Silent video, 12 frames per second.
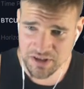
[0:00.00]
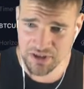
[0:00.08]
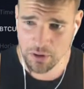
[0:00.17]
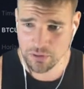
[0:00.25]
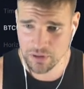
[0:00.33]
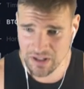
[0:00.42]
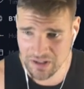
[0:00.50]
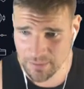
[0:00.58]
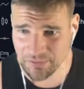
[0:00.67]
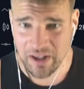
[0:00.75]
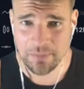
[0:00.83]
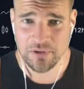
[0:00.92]
Solar
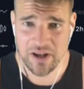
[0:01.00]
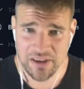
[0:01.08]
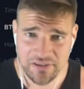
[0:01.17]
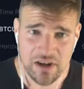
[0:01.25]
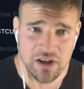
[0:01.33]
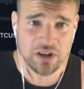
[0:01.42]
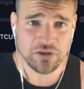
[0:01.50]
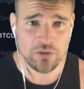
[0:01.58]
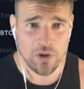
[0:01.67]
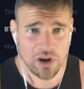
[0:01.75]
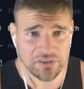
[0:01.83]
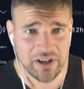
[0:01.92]
eclipse, April 8th,
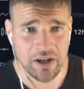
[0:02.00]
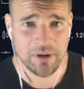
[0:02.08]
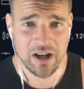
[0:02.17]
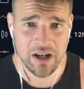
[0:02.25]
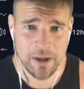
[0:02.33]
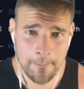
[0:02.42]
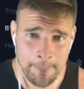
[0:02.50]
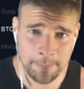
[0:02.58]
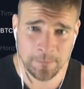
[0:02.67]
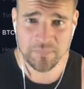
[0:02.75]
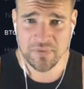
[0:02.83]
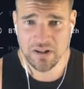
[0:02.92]
new all-time high.
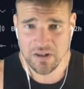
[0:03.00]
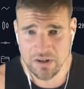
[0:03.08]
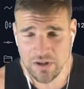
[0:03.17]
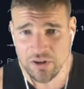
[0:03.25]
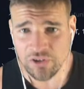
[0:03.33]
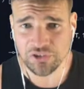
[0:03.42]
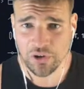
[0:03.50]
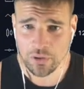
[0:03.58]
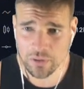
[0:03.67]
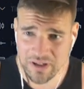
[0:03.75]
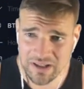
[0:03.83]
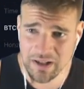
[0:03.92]

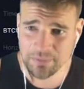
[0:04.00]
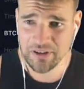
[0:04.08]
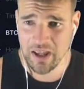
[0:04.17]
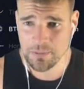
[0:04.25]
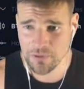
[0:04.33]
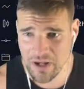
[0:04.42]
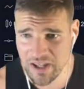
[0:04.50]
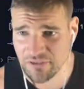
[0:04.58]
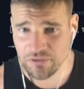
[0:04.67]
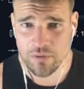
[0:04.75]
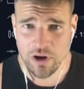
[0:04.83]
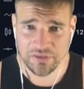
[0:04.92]
Solar eclipse, April
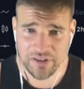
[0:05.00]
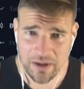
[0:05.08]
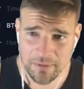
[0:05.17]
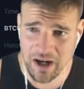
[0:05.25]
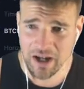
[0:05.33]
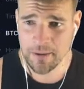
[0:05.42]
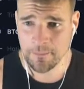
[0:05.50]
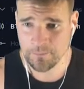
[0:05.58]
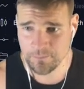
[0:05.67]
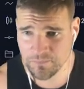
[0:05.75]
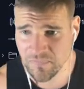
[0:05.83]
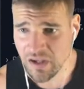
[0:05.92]
8th, new all-time high.
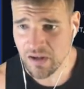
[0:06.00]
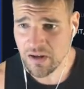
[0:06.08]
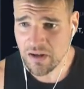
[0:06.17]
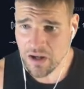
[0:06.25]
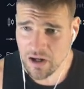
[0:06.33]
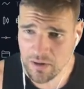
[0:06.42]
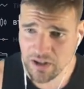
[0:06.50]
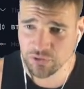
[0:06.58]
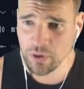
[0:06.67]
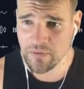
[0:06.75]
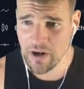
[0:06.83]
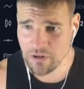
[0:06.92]
All right,
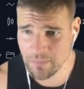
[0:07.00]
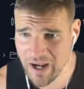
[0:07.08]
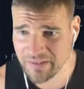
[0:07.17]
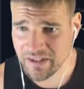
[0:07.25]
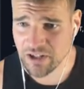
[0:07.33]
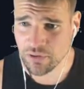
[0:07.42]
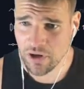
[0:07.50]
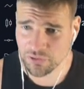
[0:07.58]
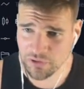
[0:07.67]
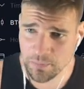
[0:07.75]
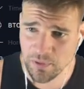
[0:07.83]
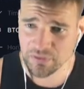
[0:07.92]
12-hour MACD
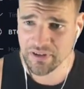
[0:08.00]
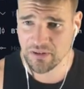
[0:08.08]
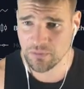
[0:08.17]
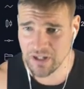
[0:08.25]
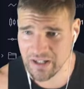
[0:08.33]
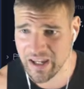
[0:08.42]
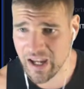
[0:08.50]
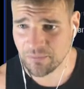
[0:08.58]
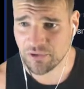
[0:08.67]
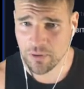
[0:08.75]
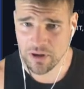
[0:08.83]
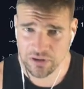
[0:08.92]
cross with bull div when it
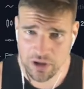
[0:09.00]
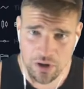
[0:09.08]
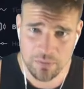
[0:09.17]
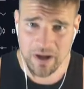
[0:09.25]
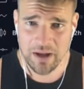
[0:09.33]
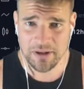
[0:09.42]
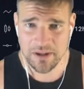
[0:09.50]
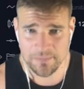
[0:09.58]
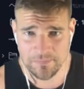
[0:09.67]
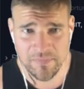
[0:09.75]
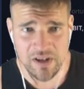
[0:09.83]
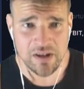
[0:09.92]
came to our low, baby.
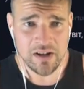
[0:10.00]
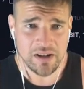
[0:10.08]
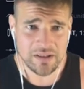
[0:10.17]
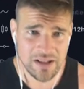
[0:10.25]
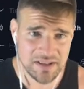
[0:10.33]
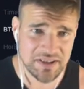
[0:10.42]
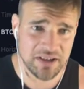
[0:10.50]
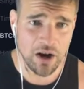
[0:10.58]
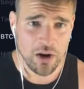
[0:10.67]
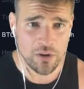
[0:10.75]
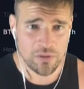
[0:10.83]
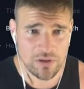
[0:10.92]
Let's
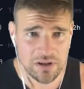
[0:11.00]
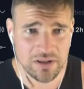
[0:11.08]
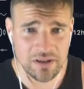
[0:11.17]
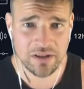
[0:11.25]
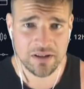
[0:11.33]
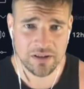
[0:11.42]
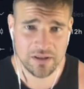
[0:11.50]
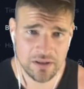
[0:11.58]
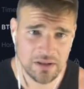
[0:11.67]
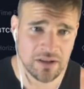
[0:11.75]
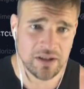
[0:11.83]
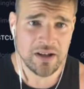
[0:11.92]
go.
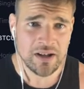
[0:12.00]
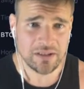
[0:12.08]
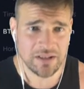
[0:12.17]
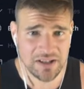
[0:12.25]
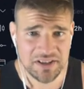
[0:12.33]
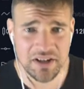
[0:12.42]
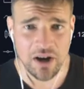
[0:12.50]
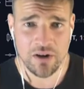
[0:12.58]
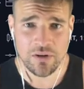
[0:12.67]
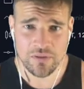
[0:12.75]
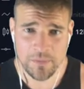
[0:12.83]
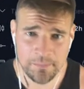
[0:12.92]
Let's
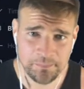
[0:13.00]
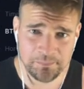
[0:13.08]
go.